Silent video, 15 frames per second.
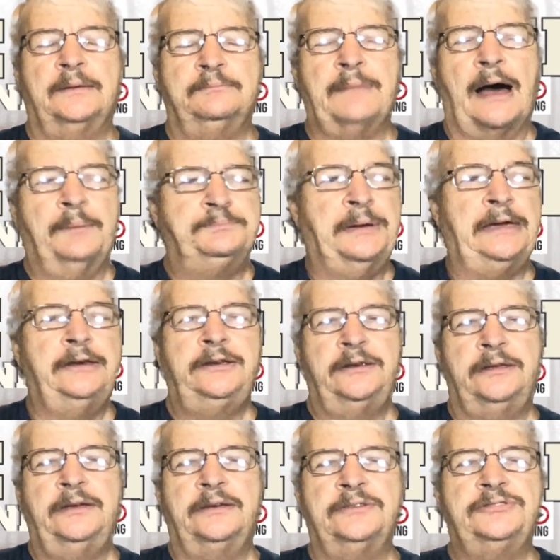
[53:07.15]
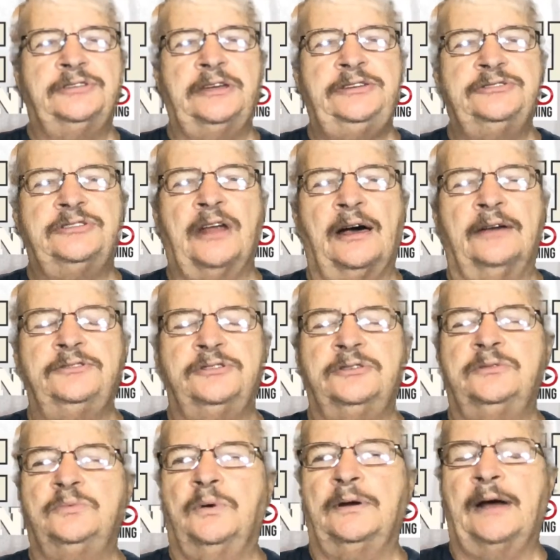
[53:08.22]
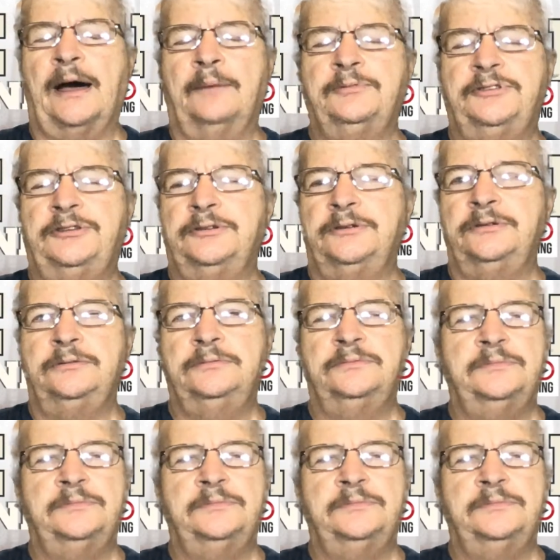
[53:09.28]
My opinion is he's not doing what I would do.